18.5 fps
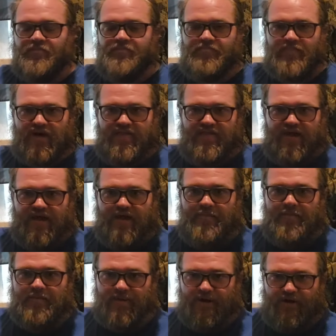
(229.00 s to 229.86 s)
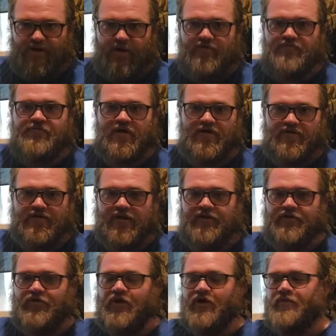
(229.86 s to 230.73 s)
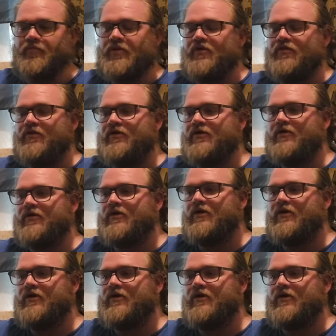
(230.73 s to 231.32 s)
by they I mean my grandfather and grandmother,